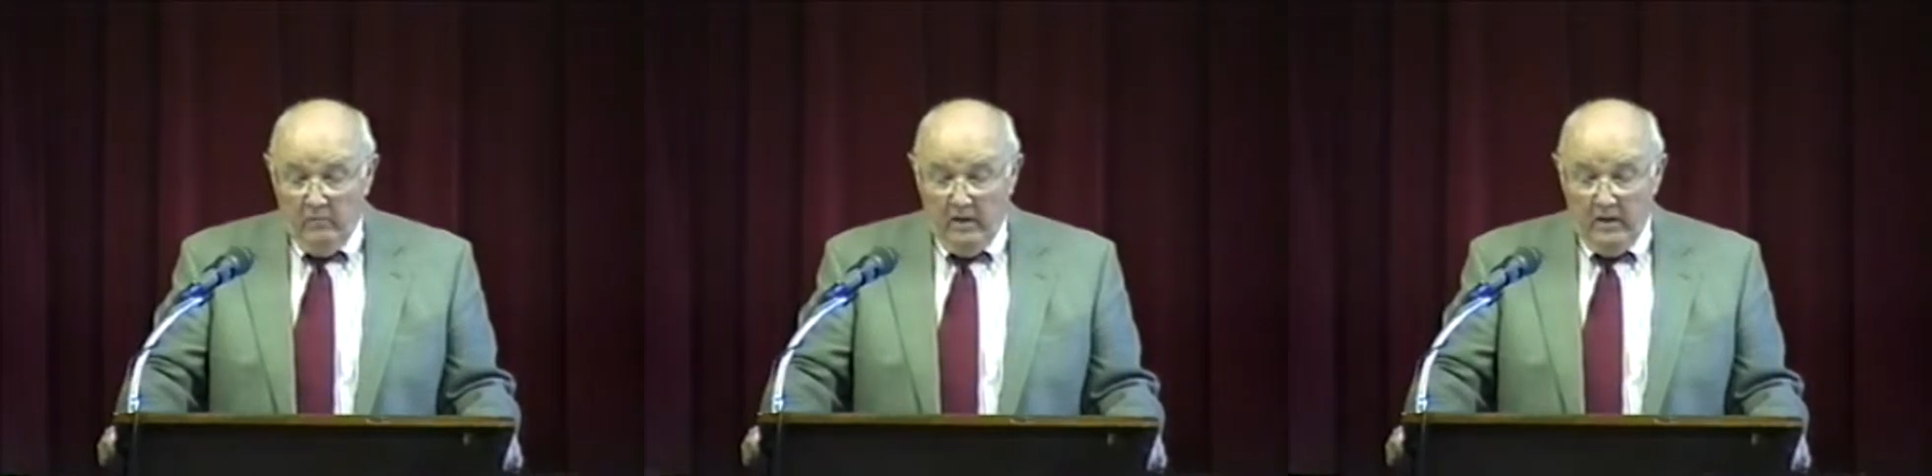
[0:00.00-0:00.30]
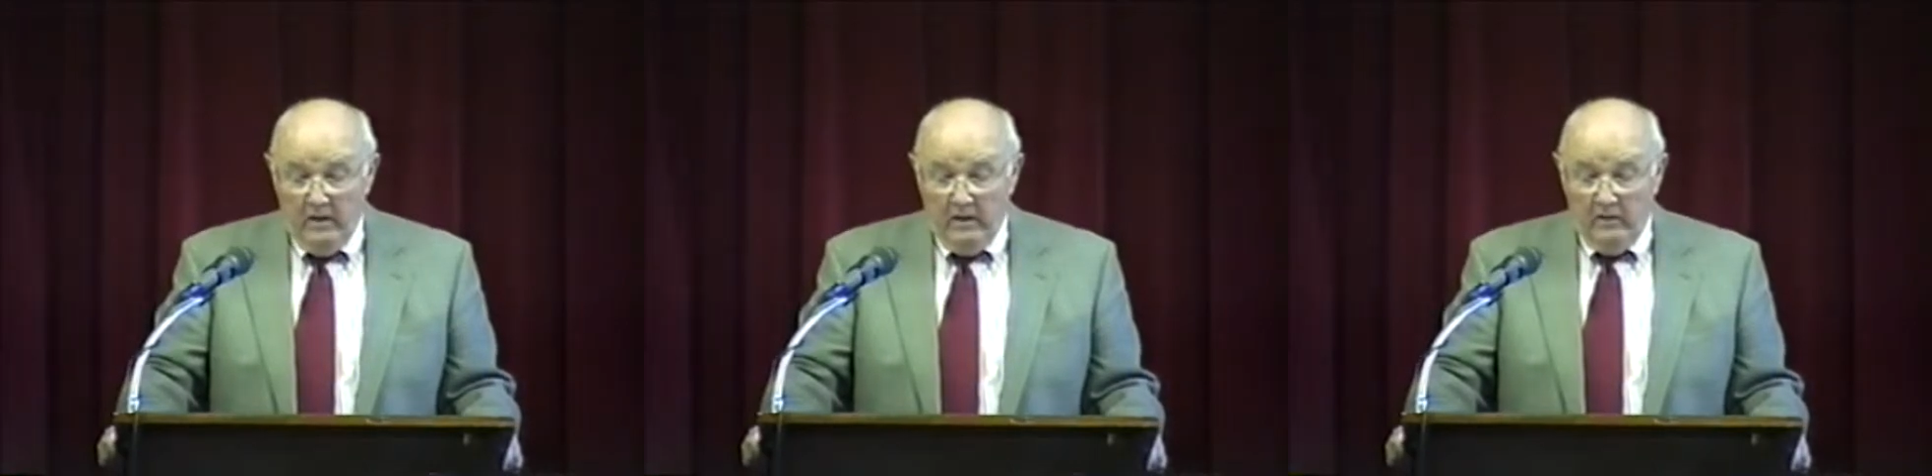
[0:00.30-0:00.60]

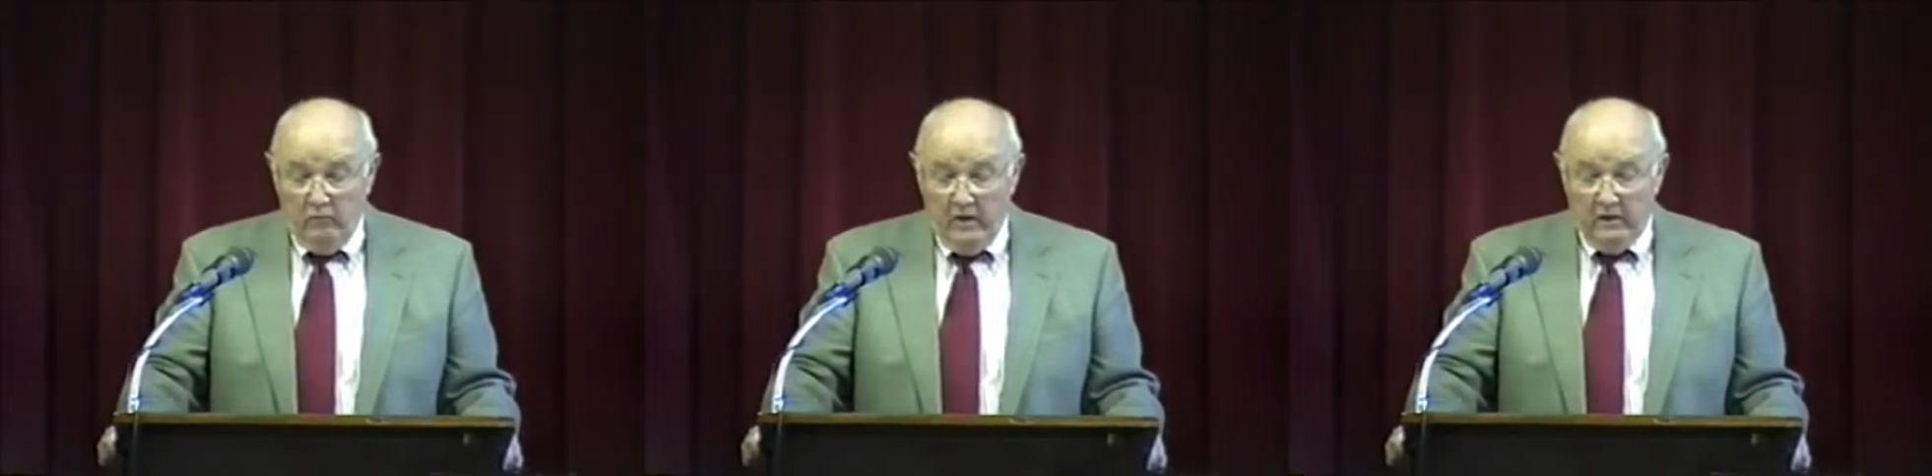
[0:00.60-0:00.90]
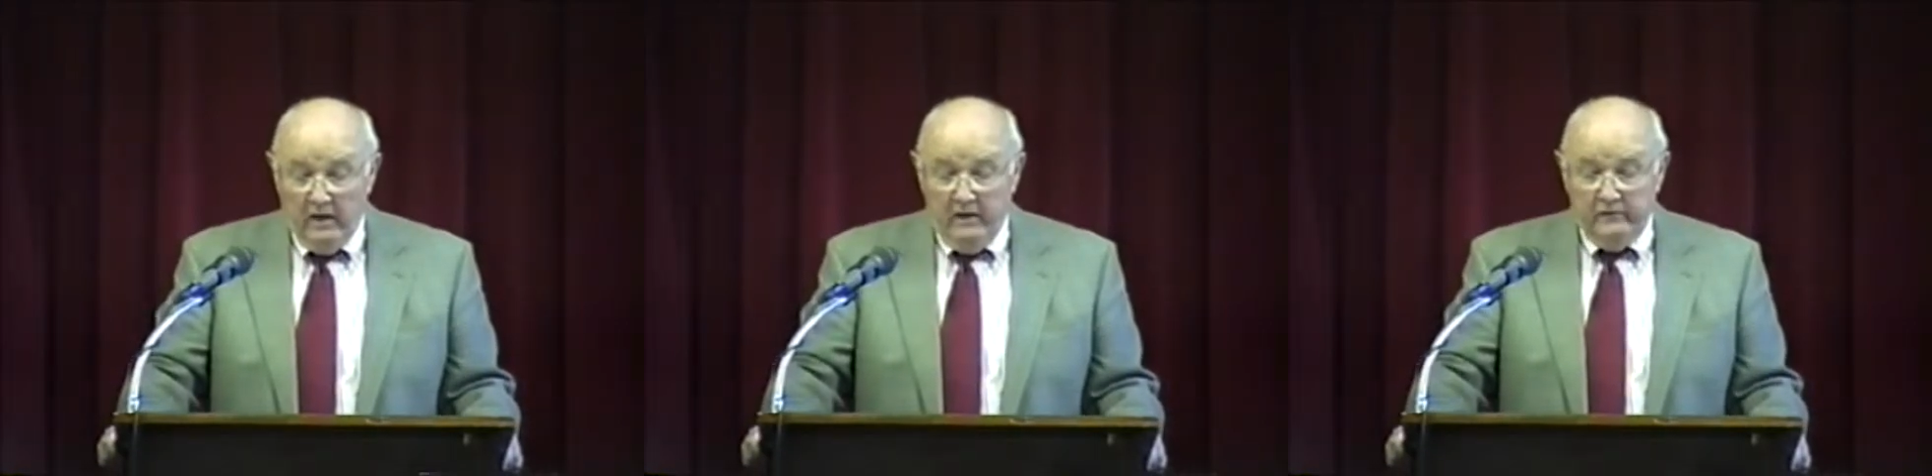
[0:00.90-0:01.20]
by
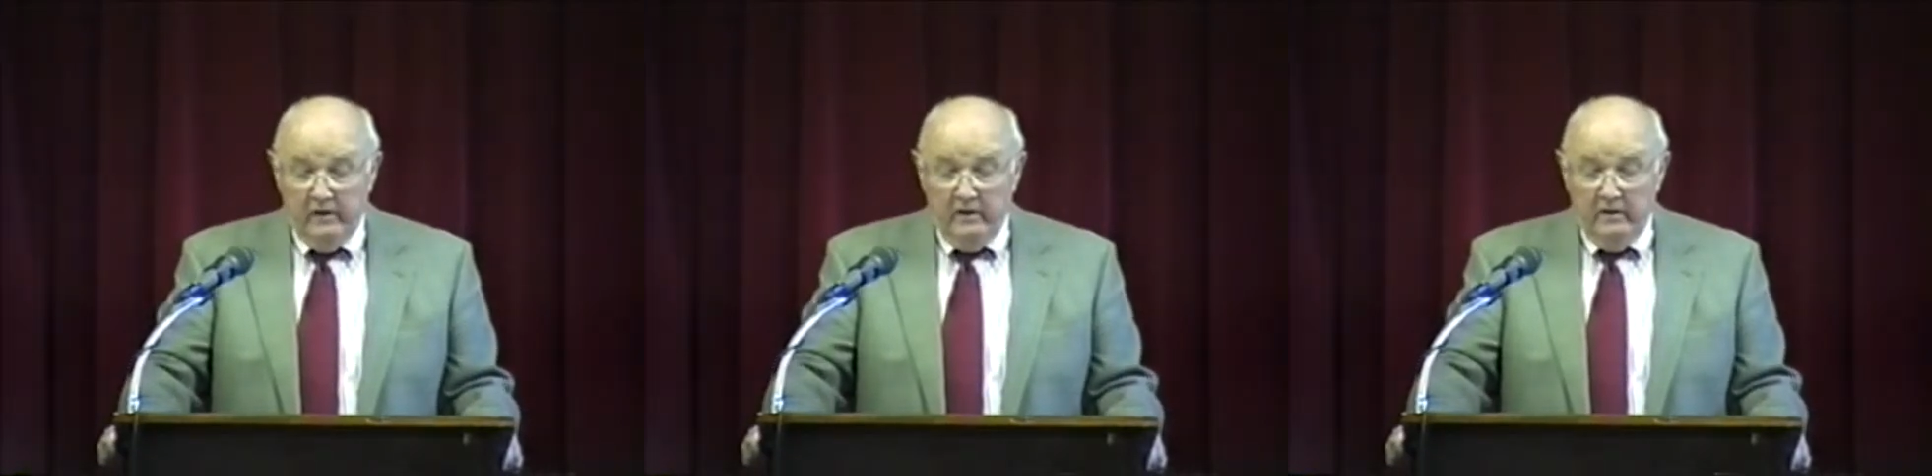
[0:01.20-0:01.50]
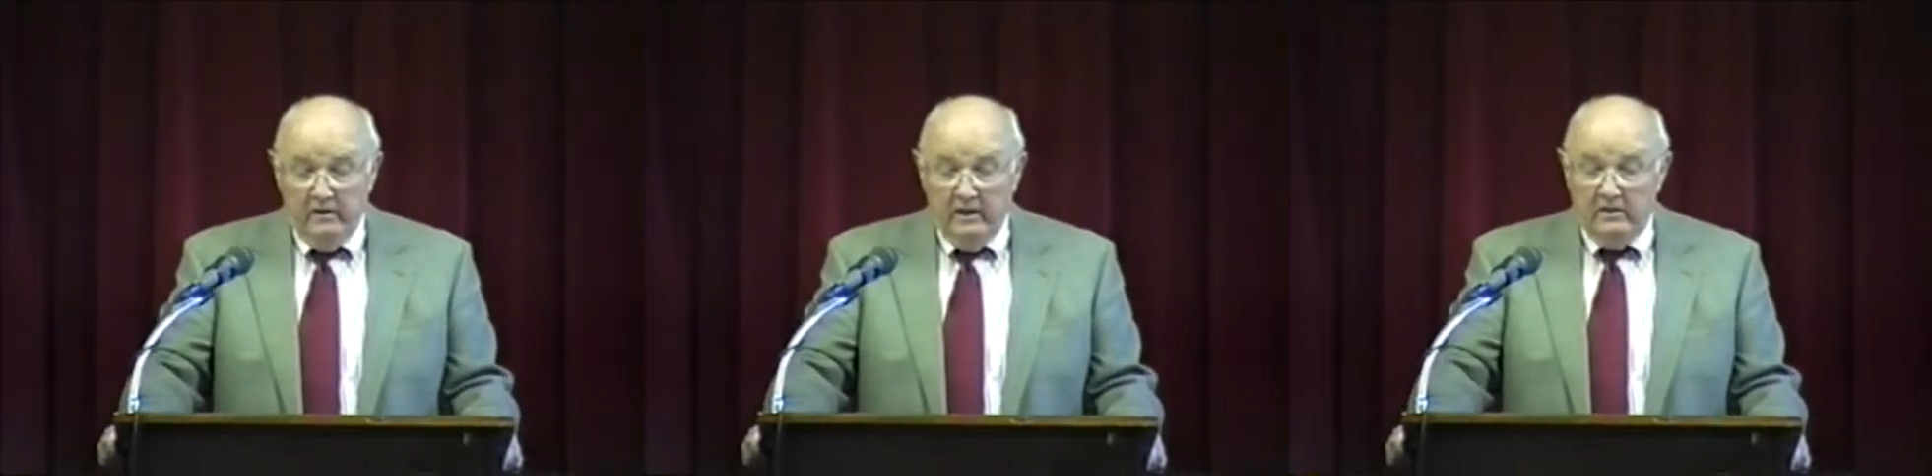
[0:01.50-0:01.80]
realizing
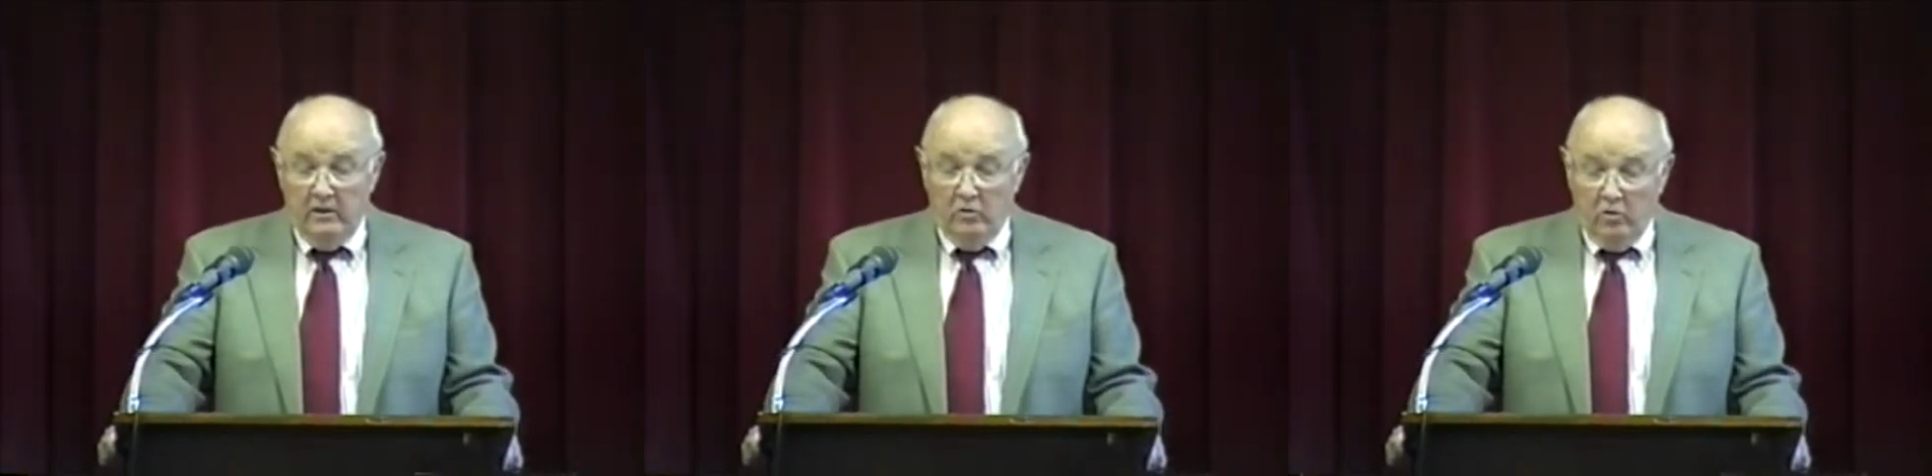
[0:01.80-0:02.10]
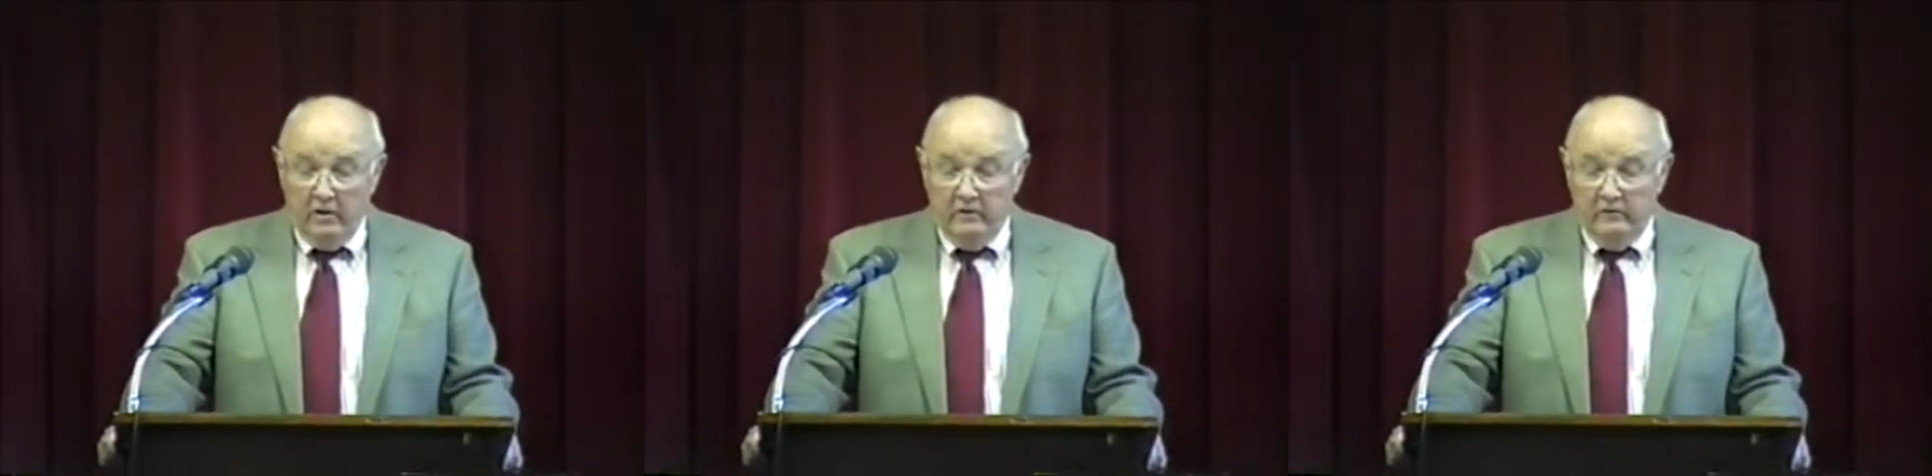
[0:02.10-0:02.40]
that the
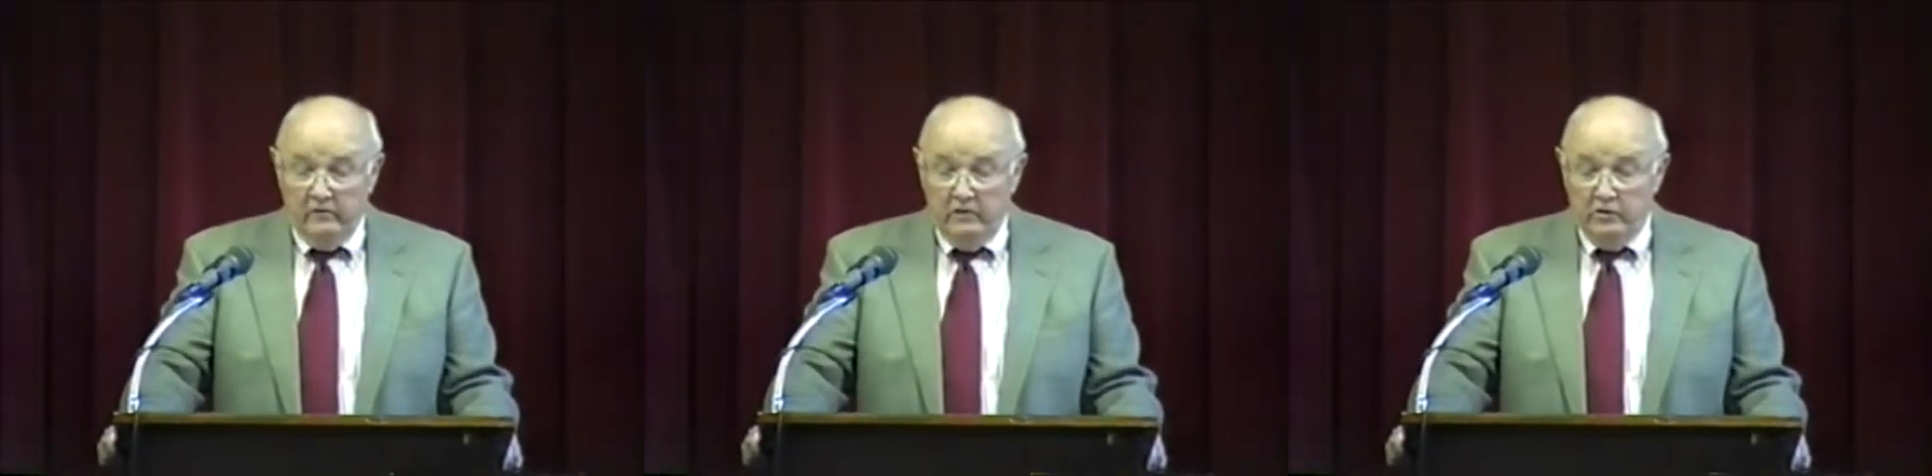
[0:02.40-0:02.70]
organs and